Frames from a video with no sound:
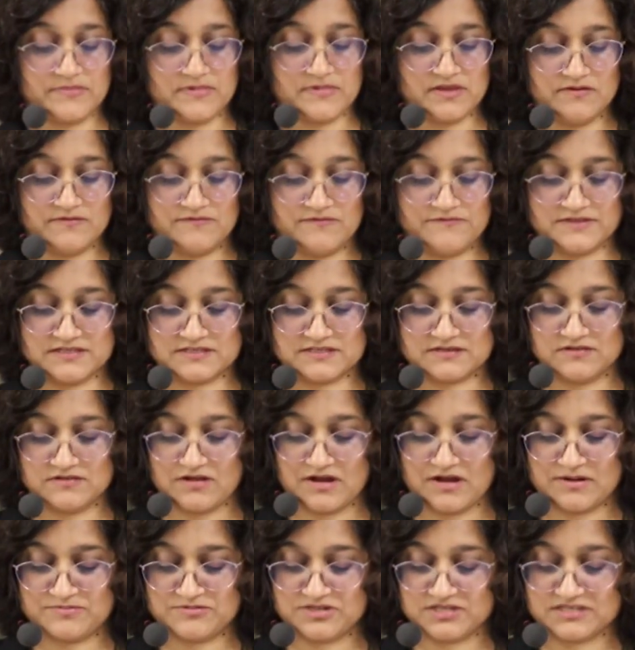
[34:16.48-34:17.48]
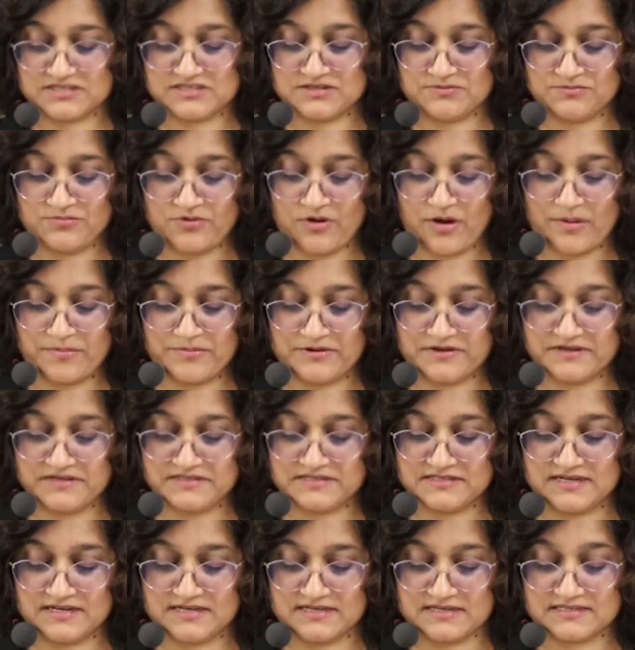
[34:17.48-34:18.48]
physical objects and properties
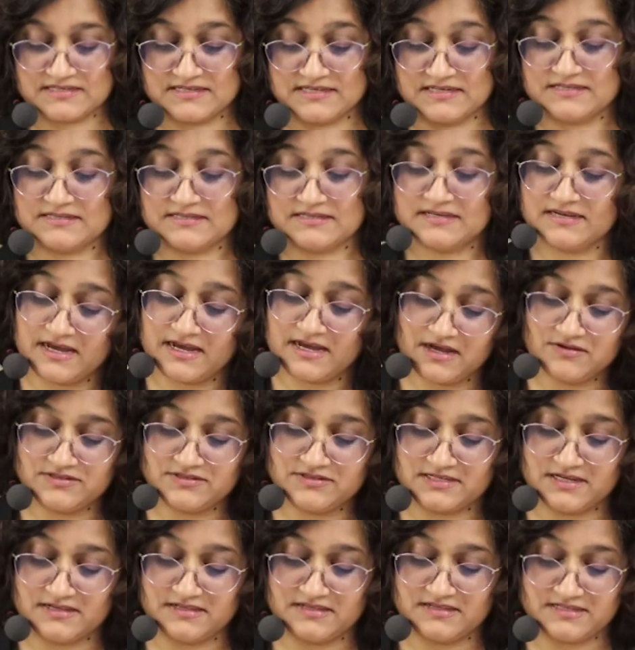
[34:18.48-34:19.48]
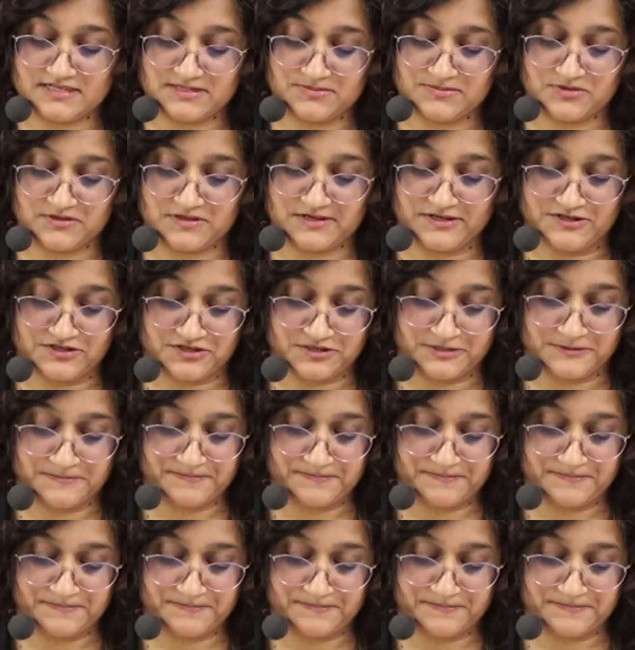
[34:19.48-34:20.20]
that exist outside the simulation.